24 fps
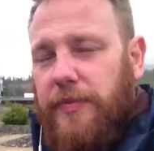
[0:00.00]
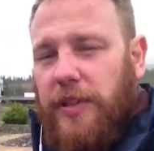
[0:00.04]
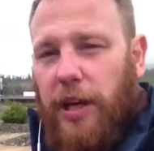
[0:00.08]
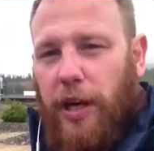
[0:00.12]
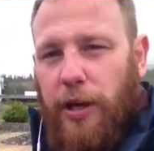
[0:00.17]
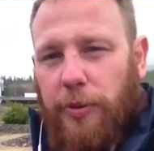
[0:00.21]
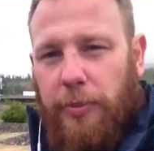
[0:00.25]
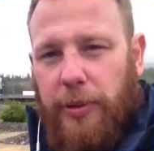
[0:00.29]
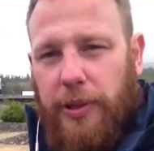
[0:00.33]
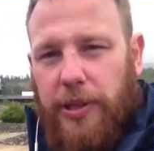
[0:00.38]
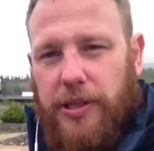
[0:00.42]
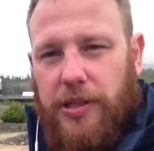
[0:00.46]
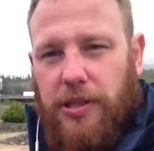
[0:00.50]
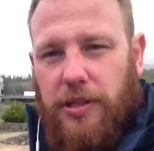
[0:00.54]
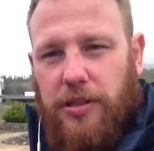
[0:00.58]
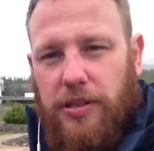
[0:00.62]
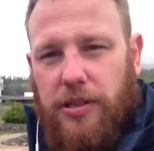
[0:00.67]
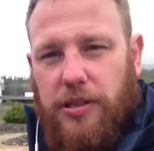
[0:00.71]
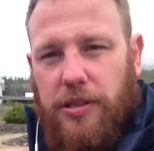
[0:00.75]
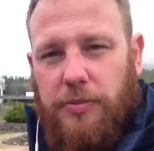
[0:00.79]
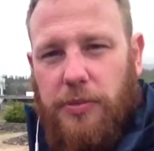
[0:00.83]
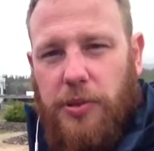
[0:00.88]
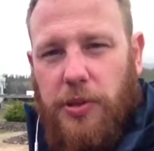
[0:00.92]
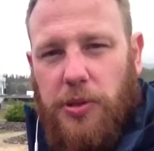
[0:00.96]
KP's
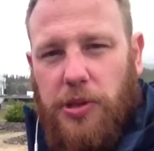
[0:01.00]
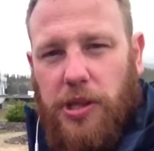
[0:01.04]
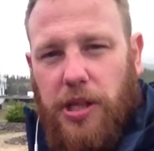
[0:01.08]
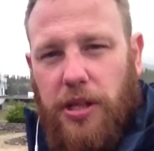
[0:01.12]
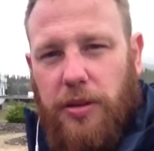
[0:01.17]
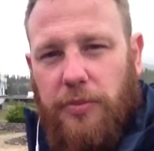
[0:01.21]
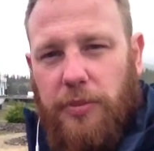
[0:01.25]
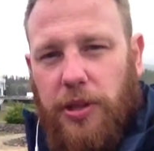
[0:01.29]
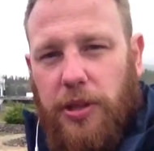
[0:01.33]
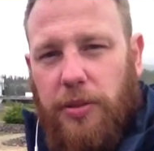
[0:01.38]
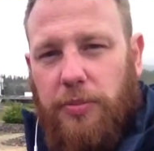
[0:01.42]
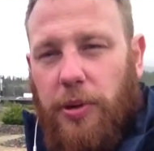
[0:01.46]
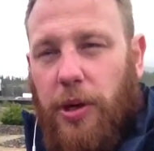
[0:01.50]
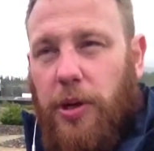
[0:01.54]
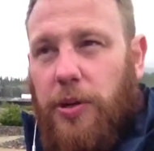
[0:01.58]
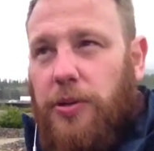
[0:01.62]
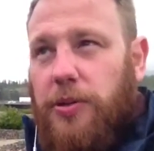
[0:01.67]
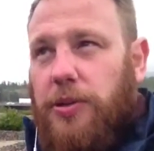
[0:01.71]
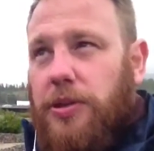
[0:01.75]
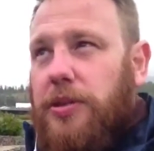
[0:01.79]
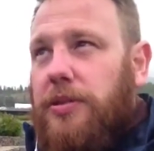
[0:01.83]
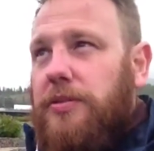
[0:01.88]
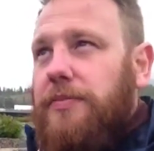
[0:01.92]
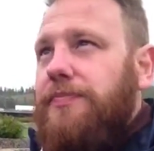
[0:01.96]
gone to the museum on the
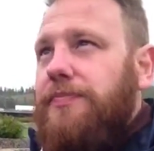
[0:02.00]
boat,